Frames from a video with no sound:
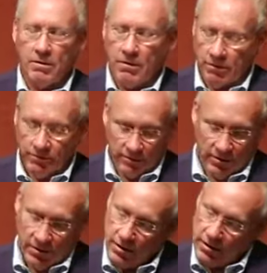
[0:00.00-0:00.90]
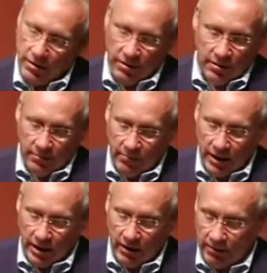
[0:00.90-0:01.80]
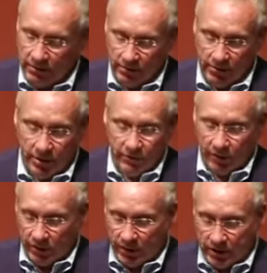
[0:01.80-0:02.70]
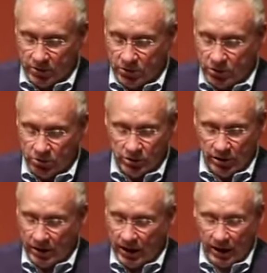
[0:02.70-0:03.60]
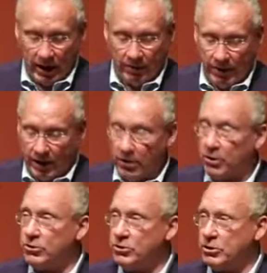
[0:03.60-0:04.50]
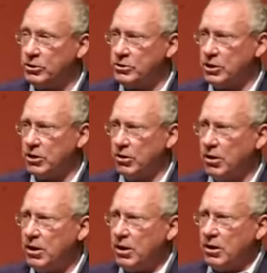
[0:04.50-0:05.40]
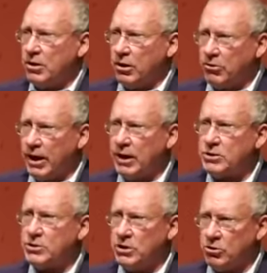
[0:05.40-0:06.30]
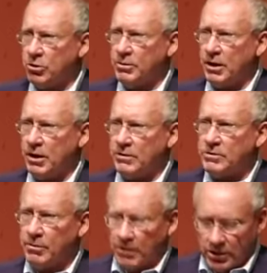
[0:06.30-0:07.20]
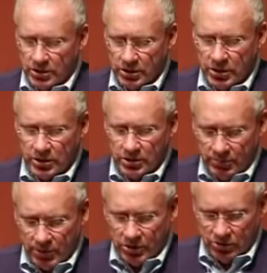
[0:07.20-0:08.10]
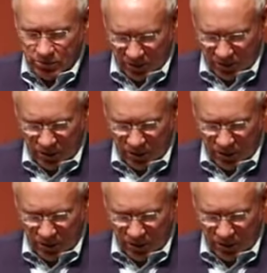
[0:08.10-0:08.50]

Oh, my dear friend Dr. Sosie and I came to that conclusion years ago. The greatest determinant of somebody's success in ministry